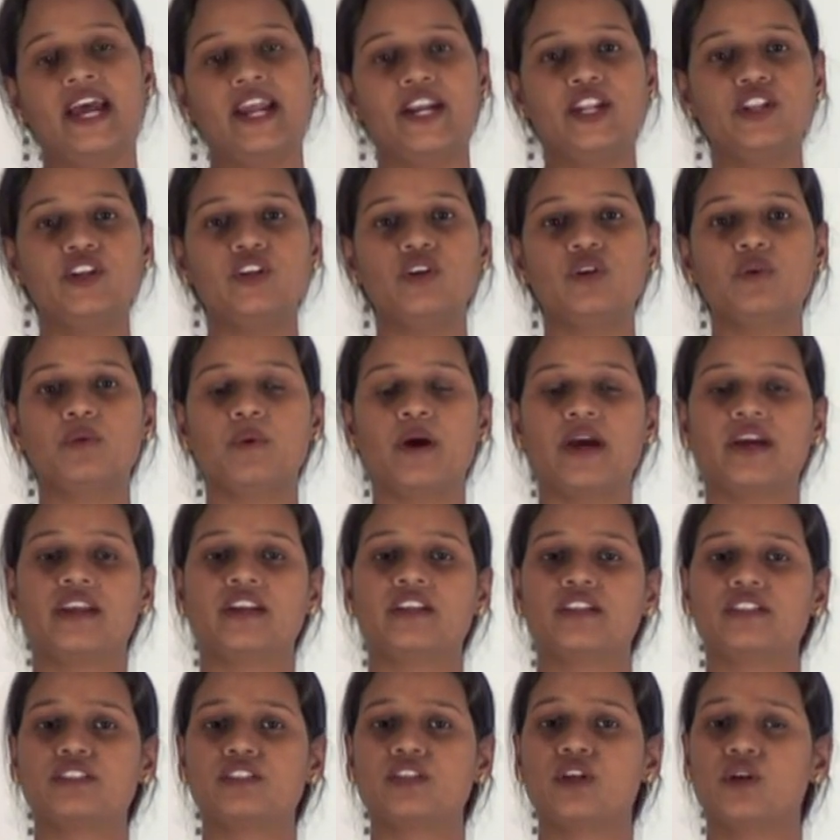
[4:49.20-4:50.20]

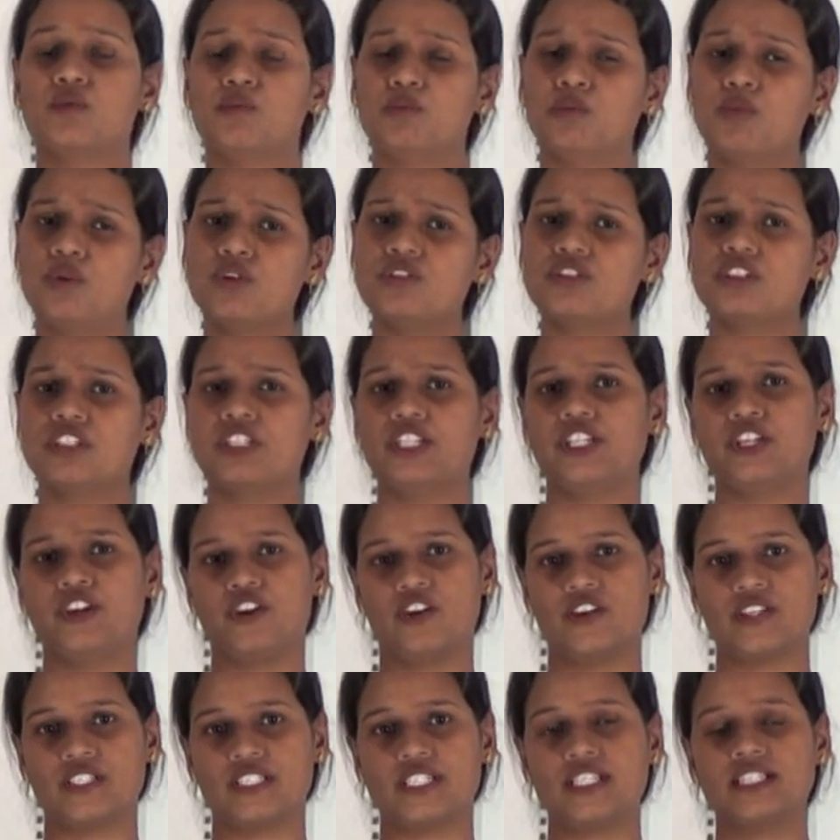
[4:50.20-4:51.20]
adenovirus mostly
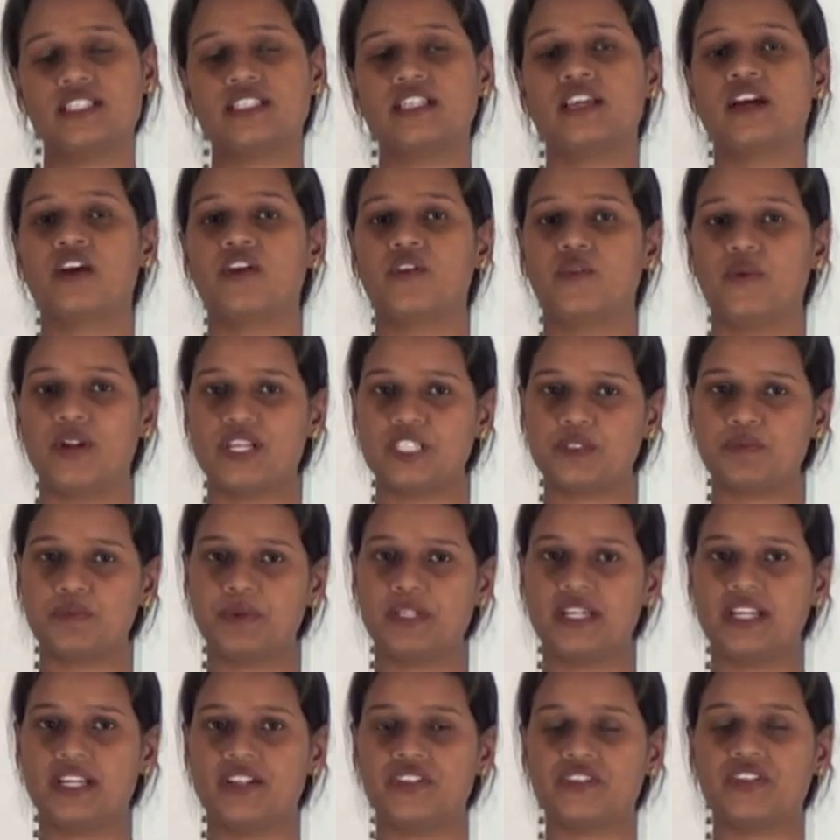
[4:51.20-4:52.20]
causes
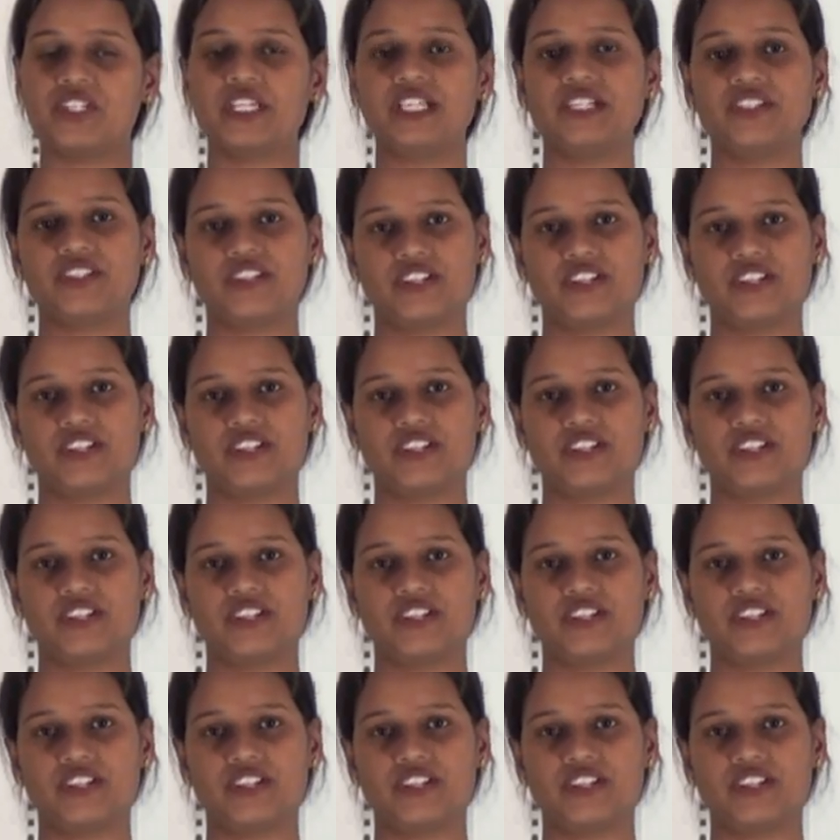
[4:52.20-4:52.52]
respiratory